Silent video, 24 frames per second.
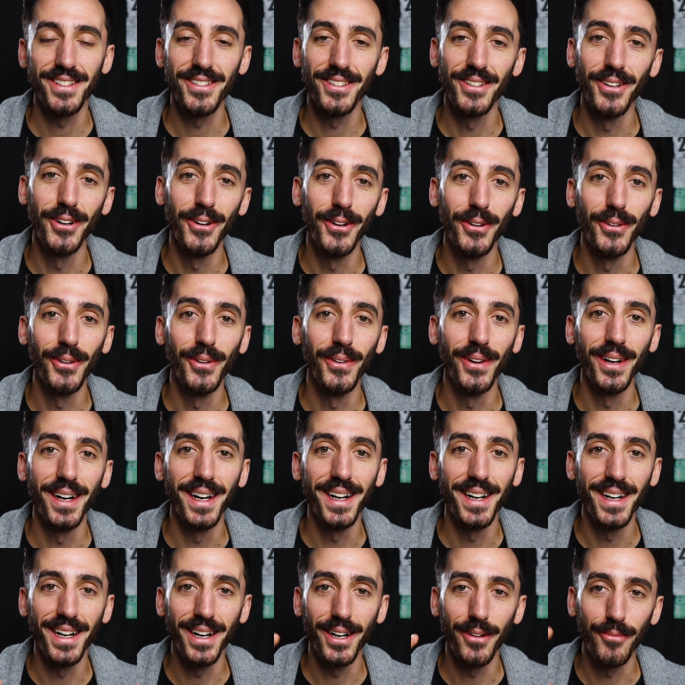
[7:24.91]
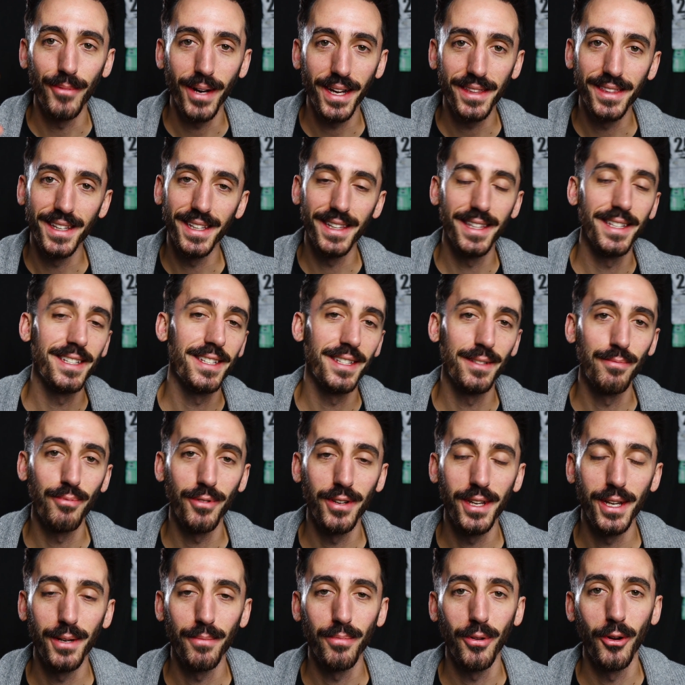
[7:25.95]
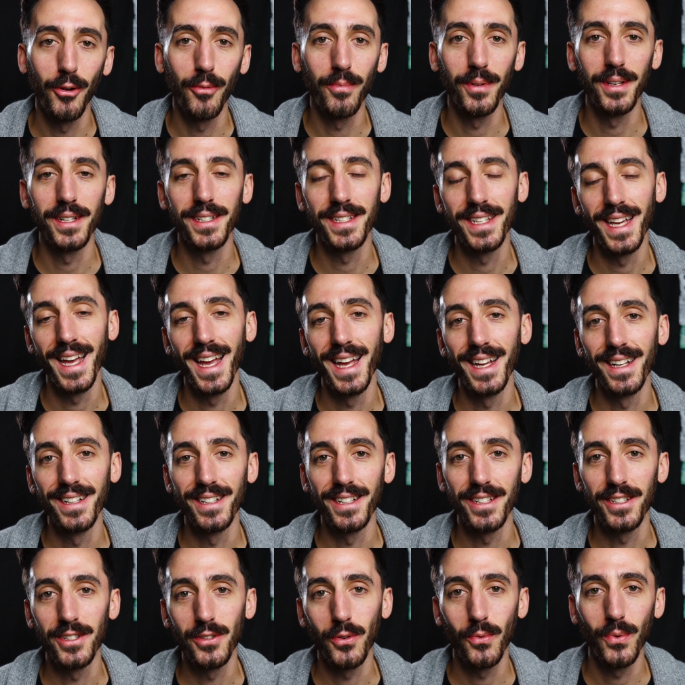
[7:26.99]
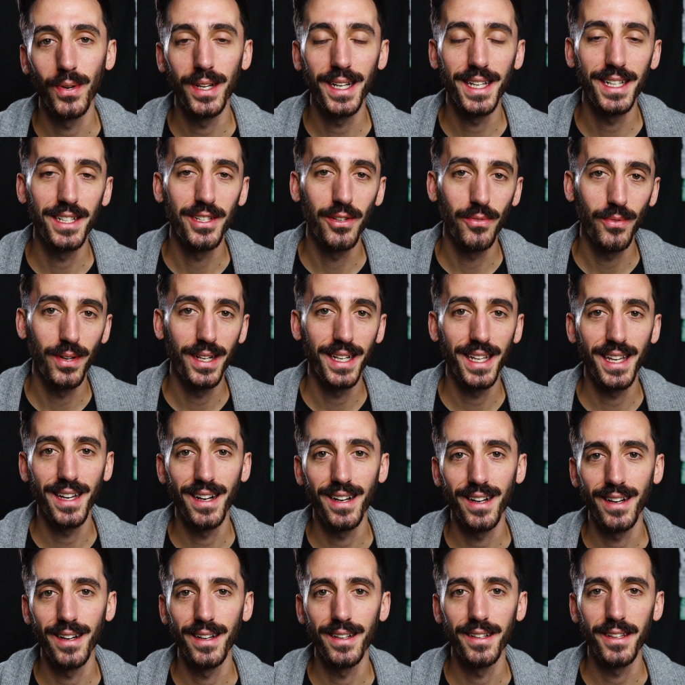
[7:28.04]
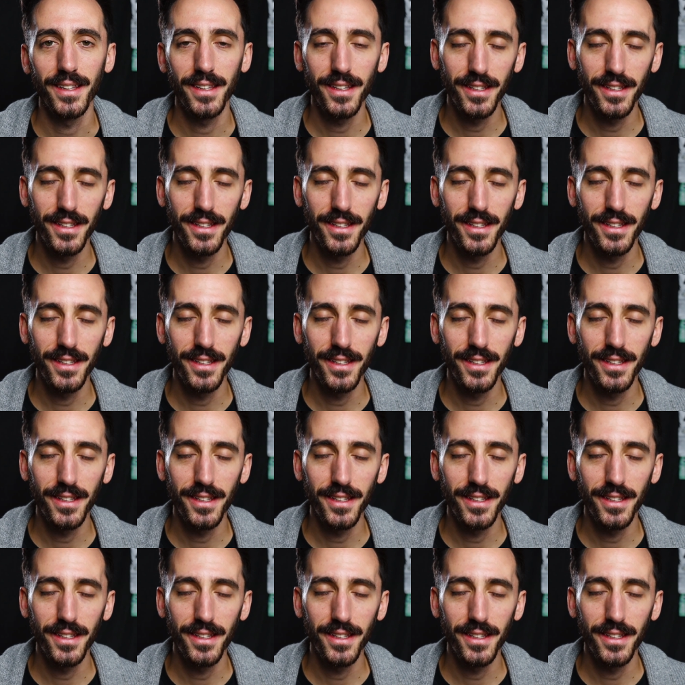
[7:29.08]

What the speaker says: So I think this is pretty appropriate to end 2020 on.